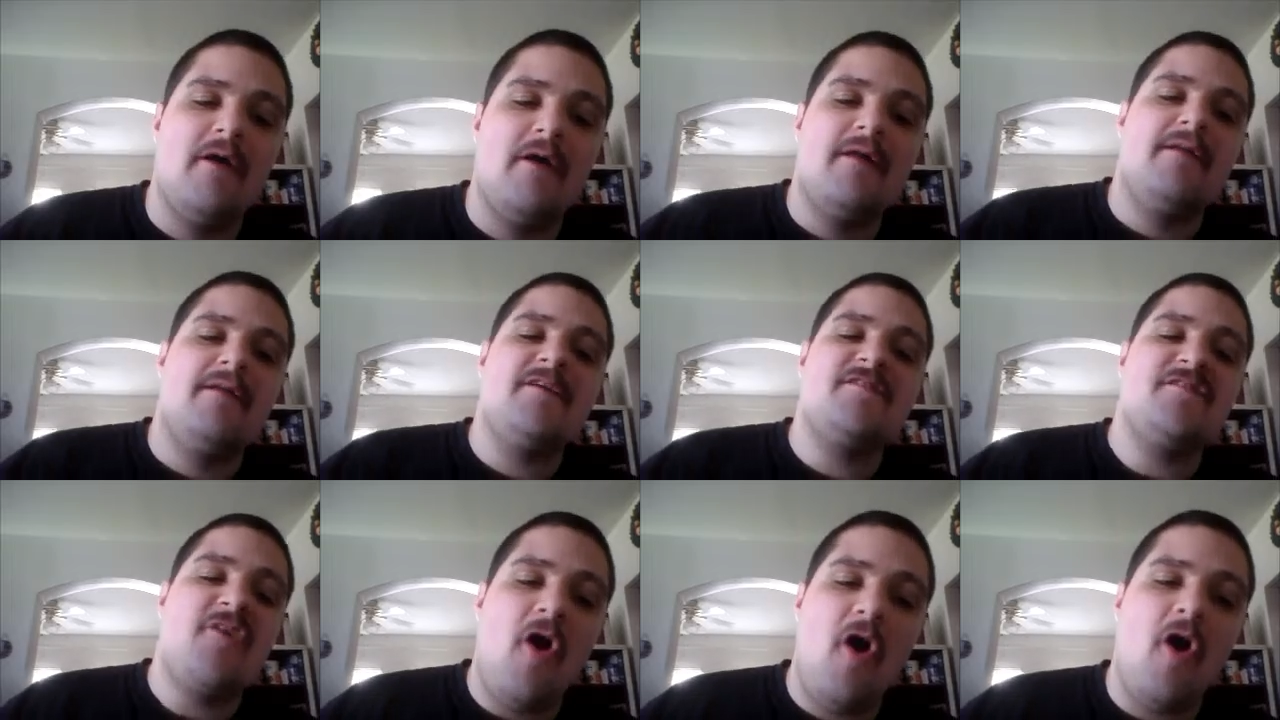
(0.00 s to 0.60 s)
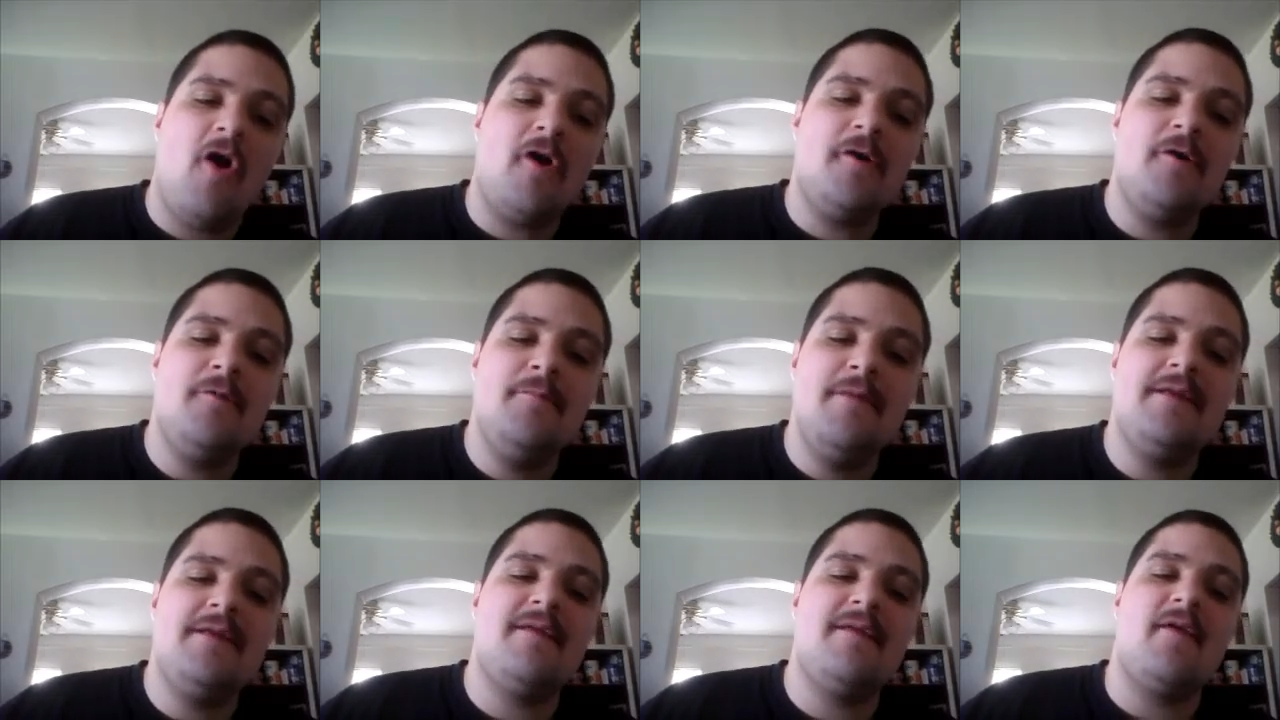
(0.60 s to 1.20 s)
This
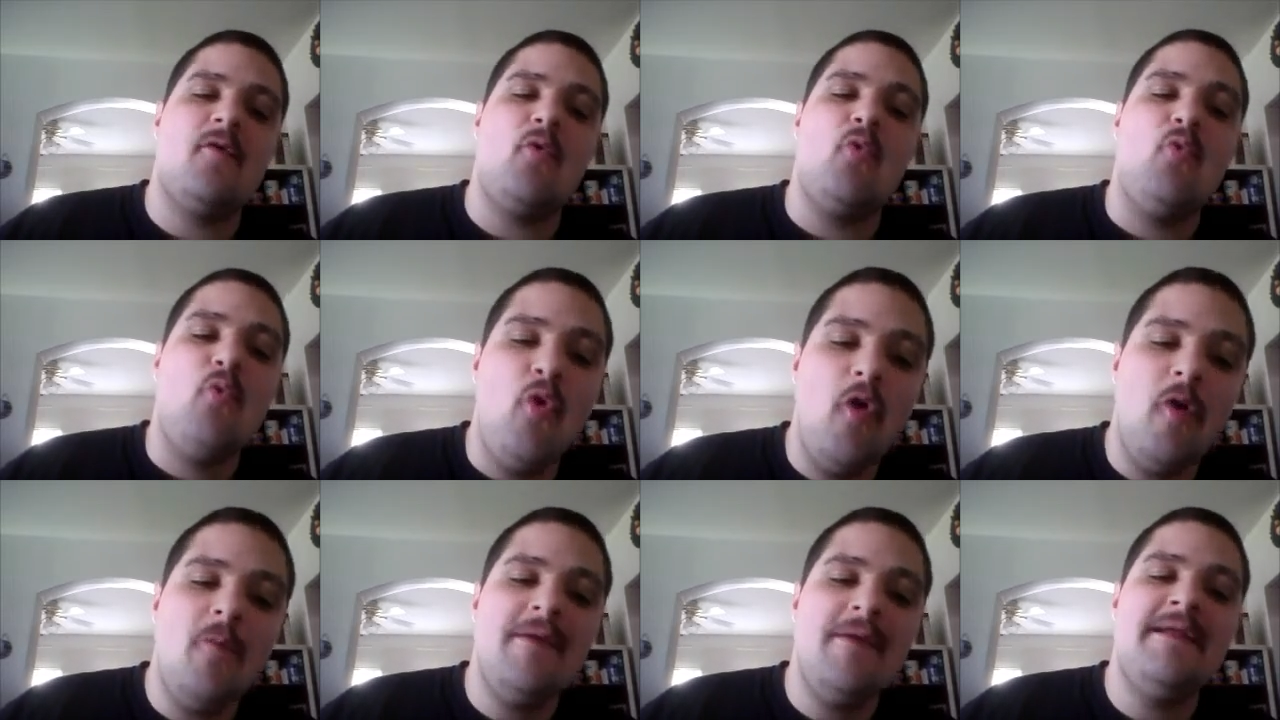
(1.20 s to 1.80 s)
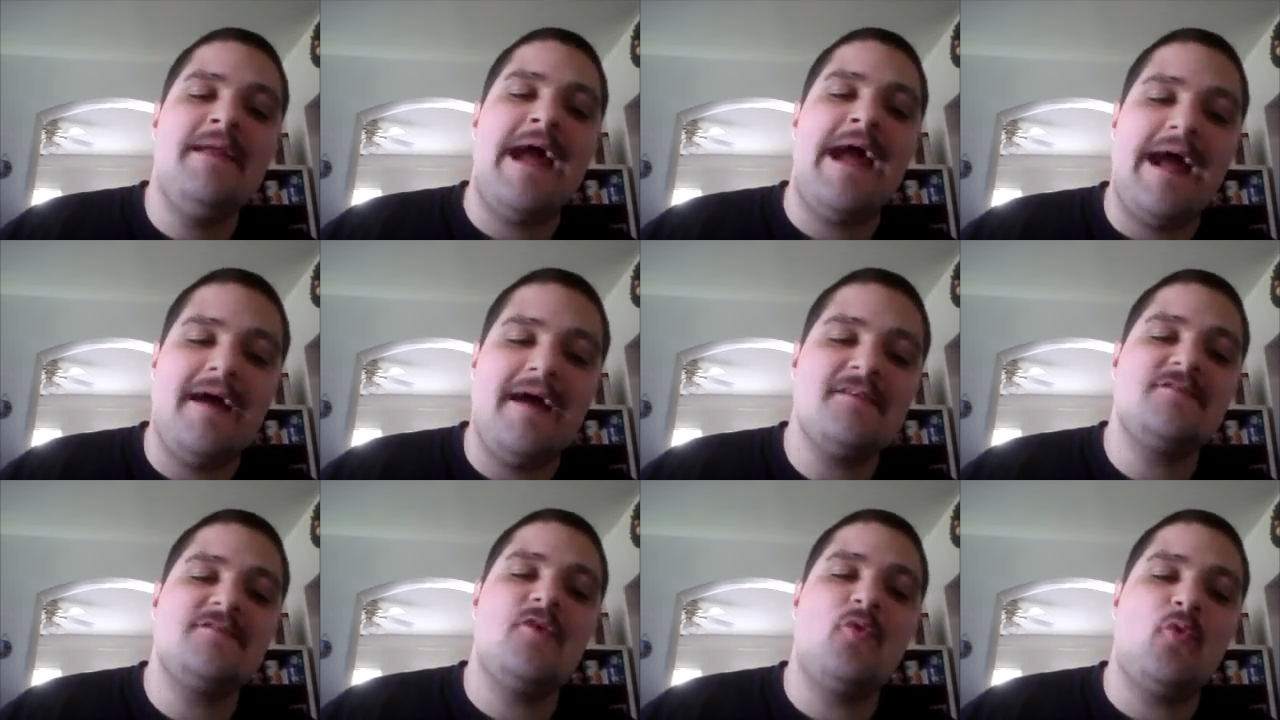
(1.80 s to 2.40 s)
argument that a woman
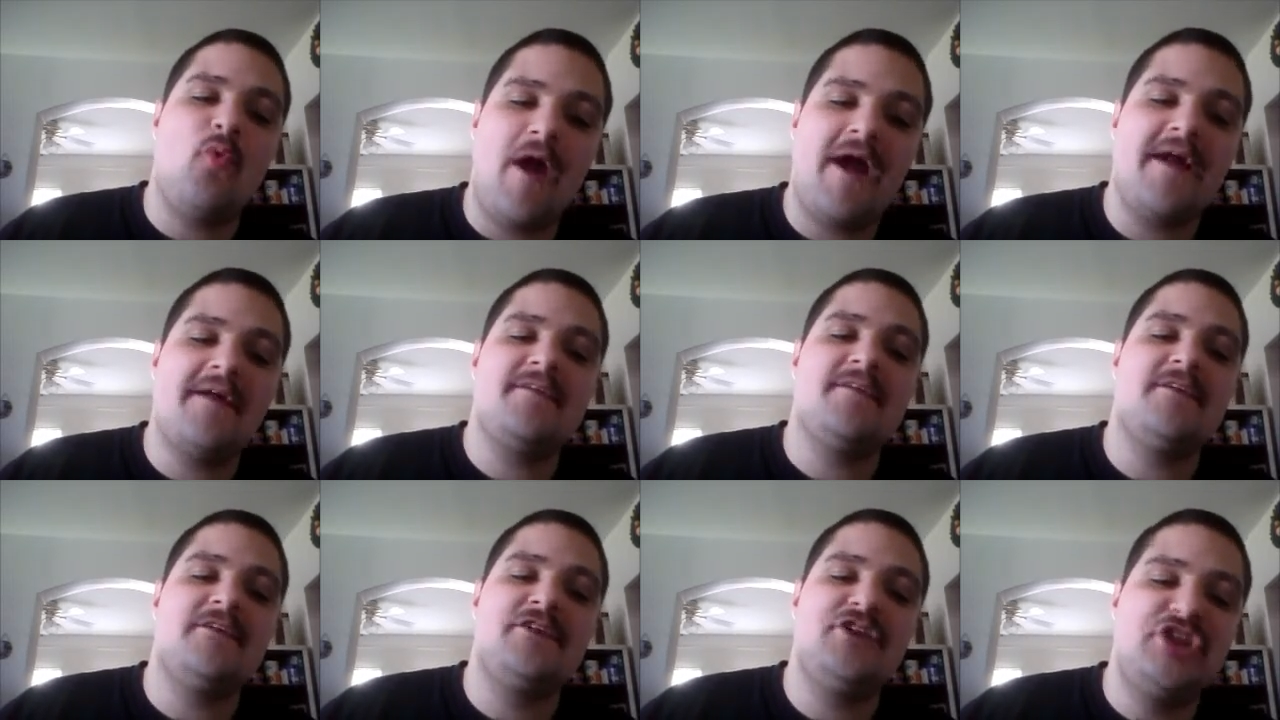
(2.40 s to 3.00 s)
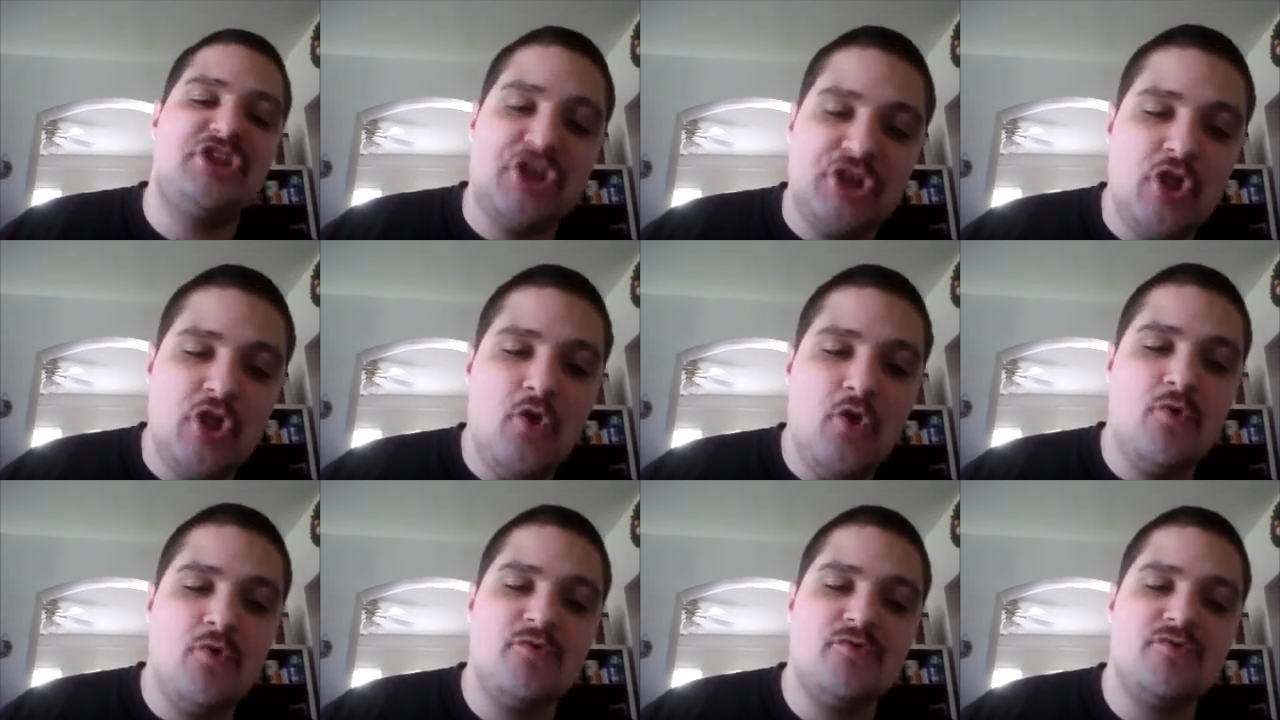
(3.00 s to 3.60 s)
has the right to
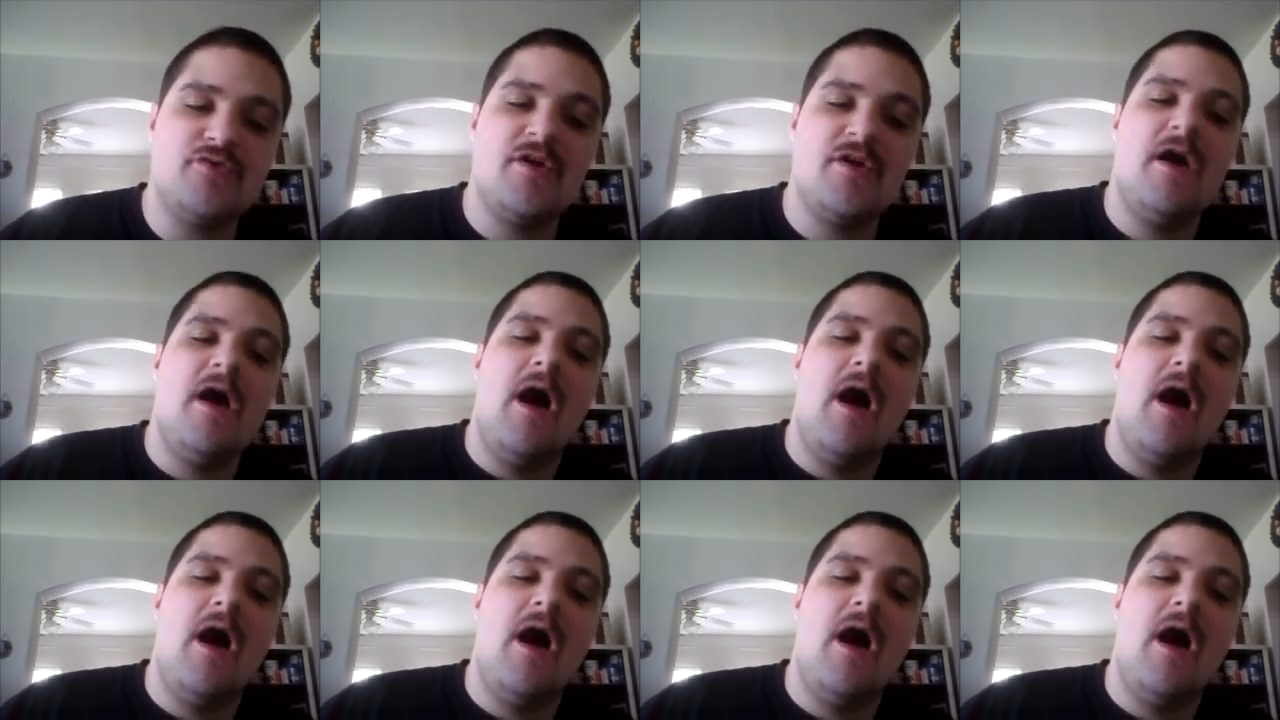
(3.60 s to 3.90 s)
choose